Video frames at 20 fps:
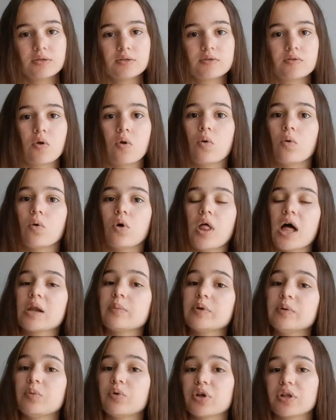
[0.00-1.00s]
So a lot
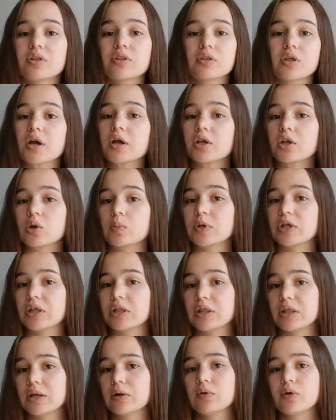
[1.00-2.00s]
of people get stuck here
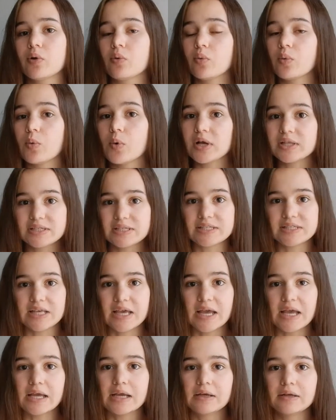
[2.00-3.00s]
because they don't know what to
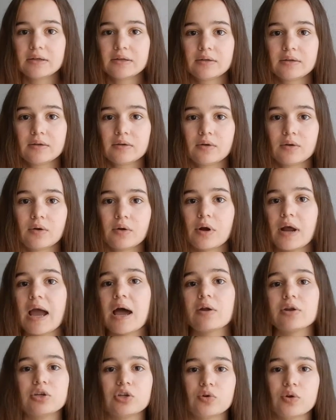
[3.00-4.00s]
say or
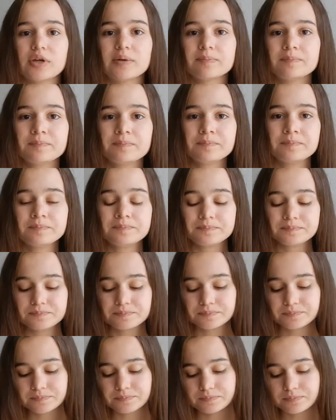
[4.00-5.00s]
how to do it.
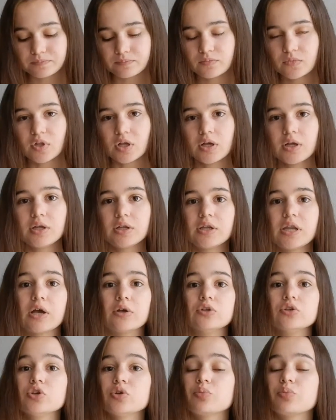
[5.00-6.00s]
Now
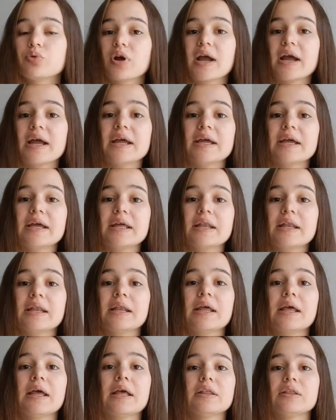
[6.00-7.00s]
you can pray
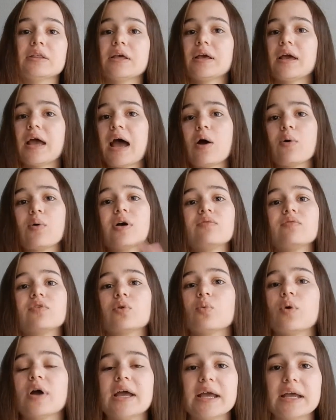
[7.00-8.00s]
in, in
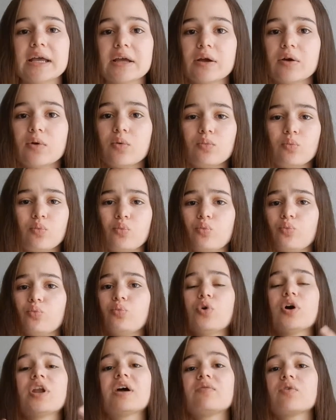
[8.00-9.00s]
however way,
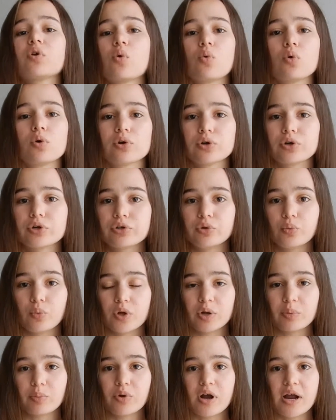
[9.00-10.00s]
whatever order you
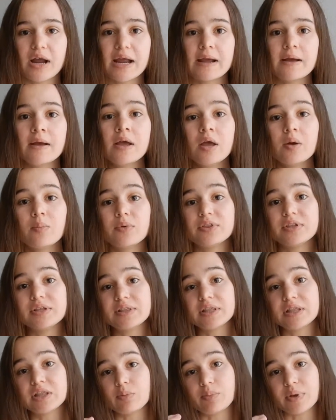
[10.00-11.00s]
want to pray, but
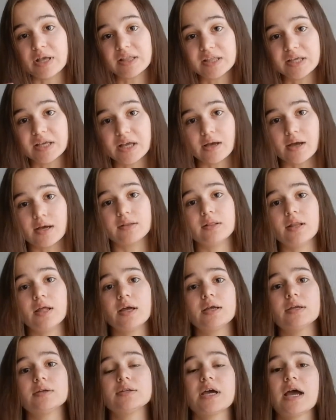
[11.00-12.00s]
this is a basic
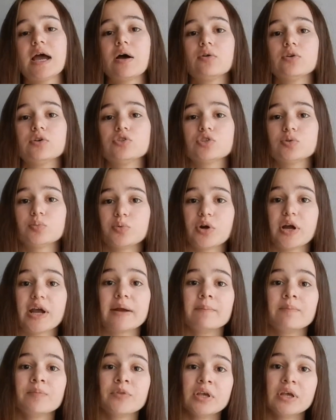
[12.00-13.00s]
guideline to how you should
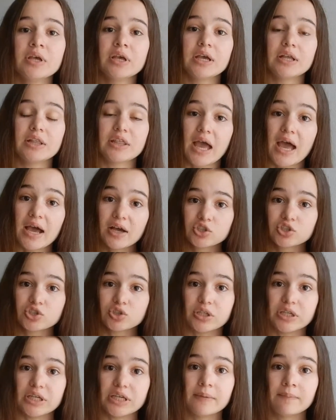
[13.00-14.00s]
pray. It's
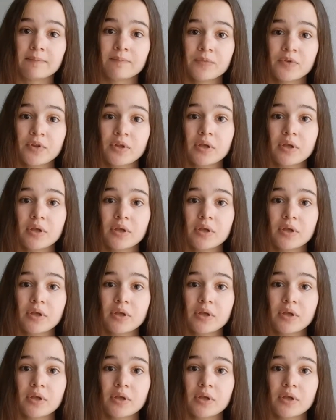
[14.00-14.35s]
actually